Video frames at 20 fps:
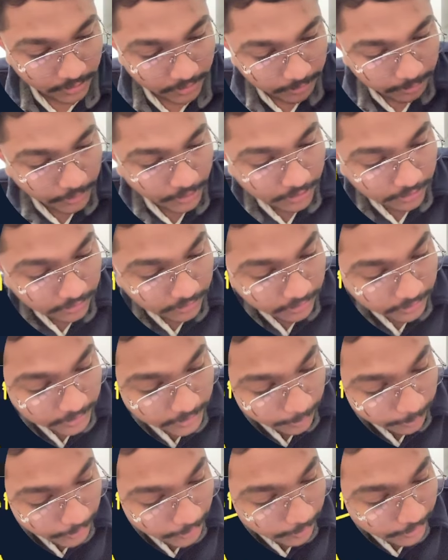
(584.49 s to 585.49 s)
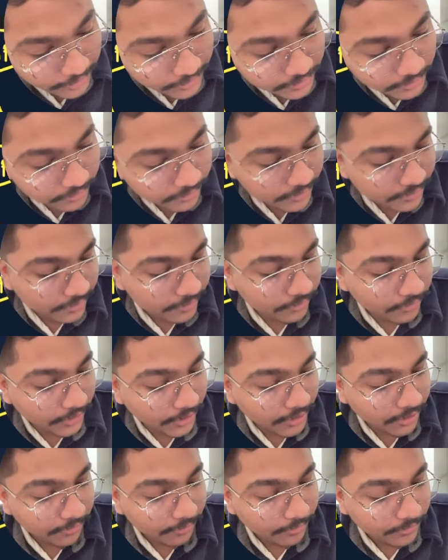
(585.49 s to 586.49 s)
But the payment service is
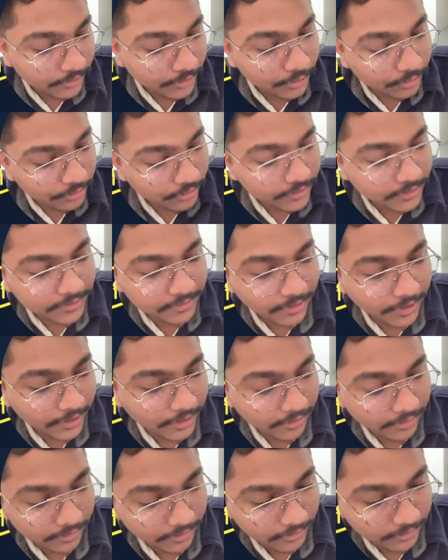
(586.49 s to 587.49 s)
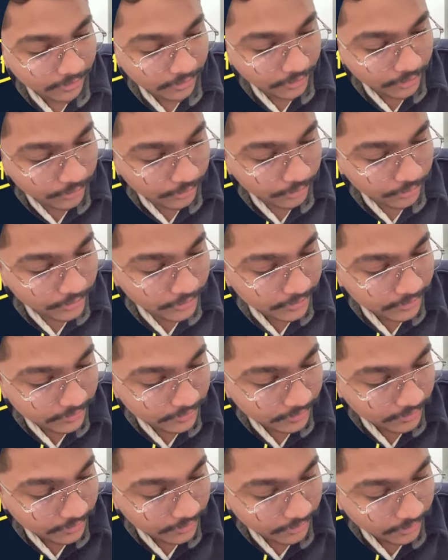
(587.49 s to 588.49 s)
failing due to this, right? Due to this
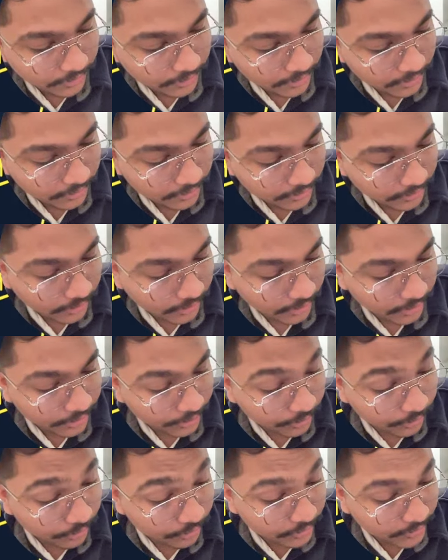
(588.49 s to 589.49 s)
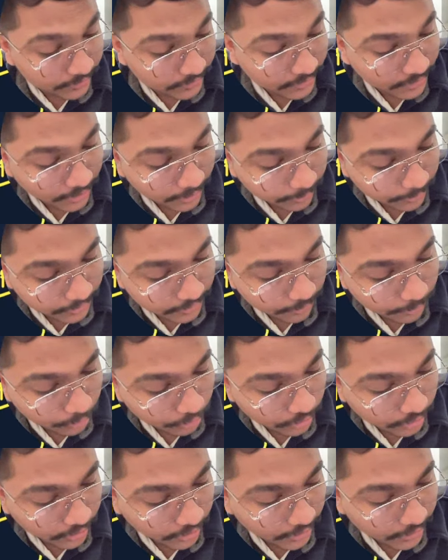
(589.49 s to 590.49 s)
gRPC,
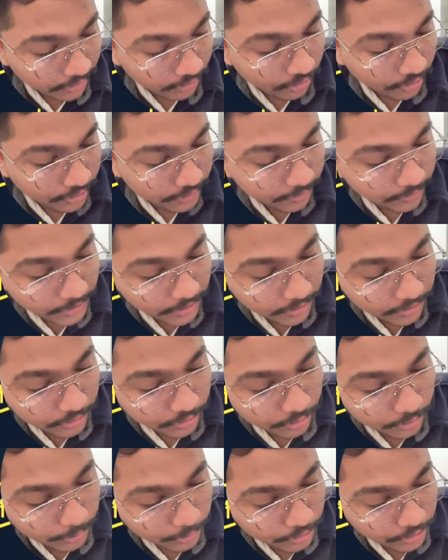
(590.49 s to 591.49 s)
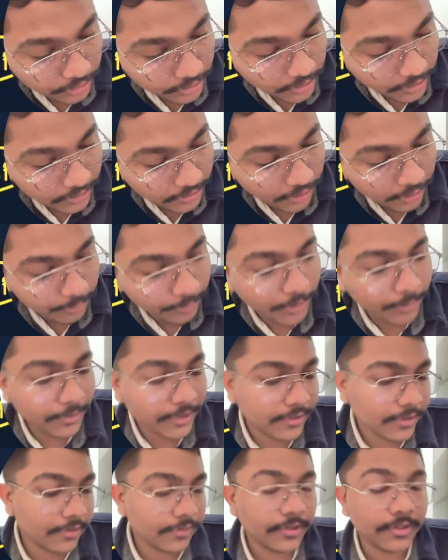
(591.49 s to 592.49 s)
product catalog is failing. Due to product catalog, payment
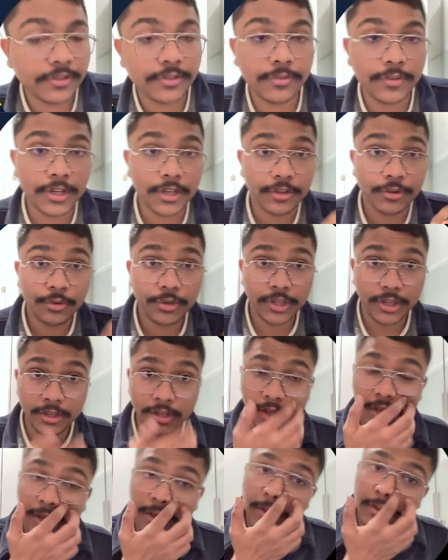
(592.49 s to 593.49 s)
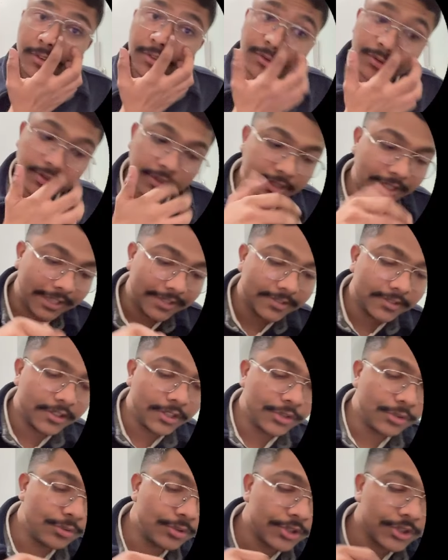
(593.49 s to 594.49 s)
service is failing. Okay, so that's the
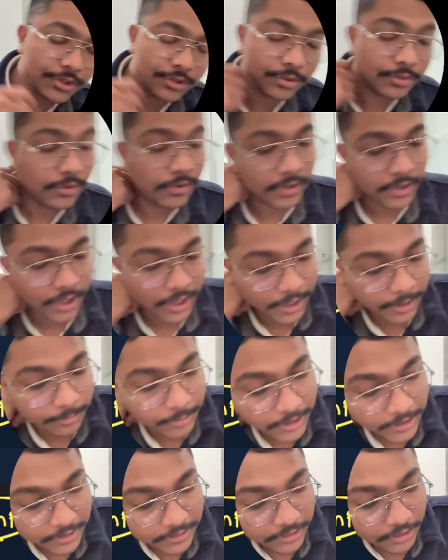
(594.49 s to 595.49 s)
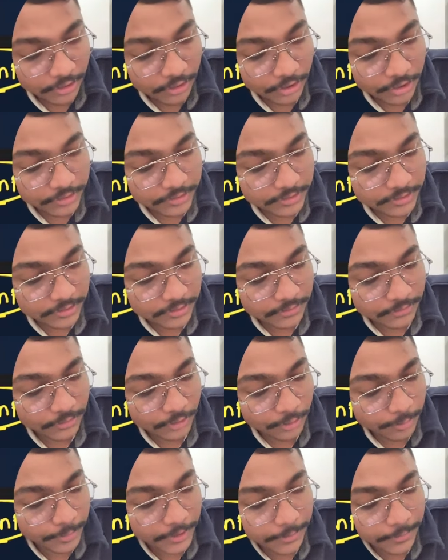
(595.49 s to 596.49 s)
huge issue. I am getting the logs for
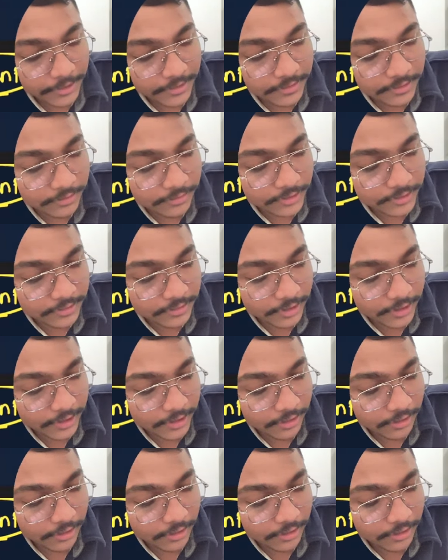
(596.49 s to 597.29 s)
payment service, right?